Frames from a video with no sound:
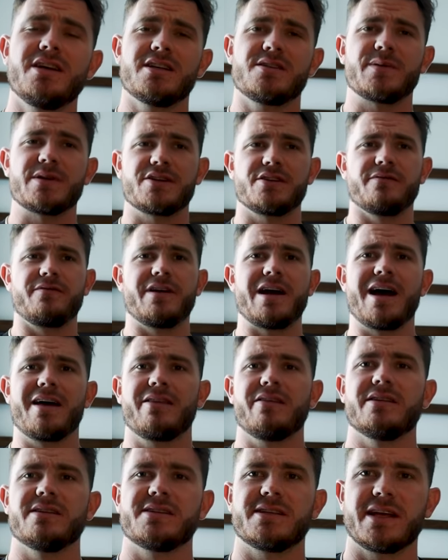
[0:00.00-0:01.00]
especially for
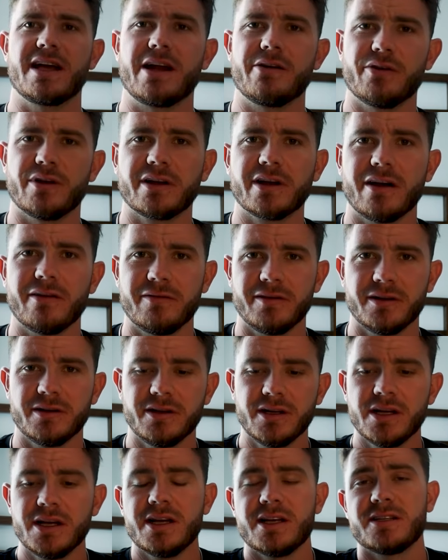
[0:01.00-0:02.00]
athletes to kind of
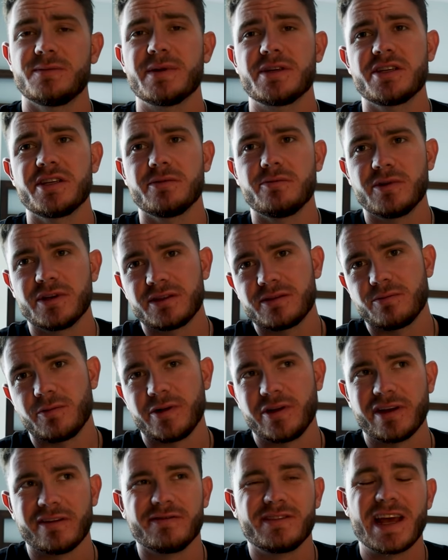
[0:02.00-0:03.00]
recover especially with
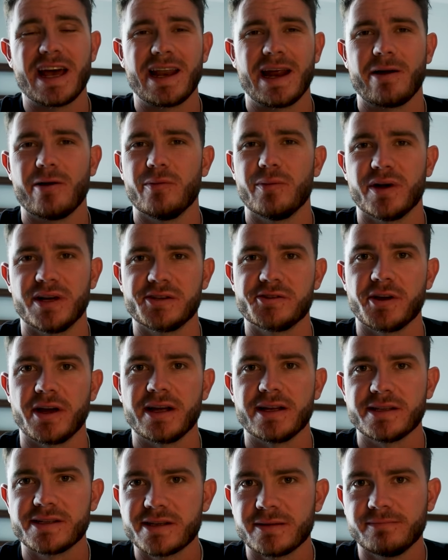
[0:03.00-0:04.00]
when you have 10 hour bus
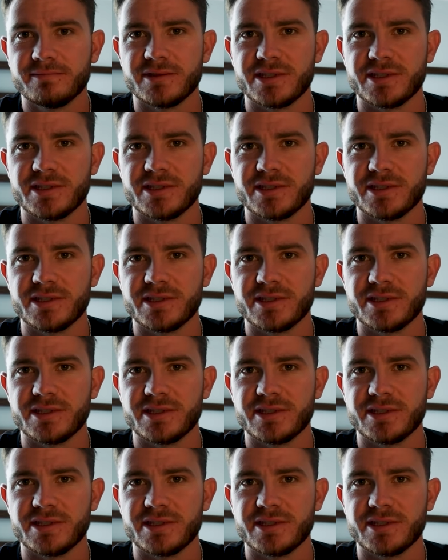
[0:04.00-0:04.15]
rides.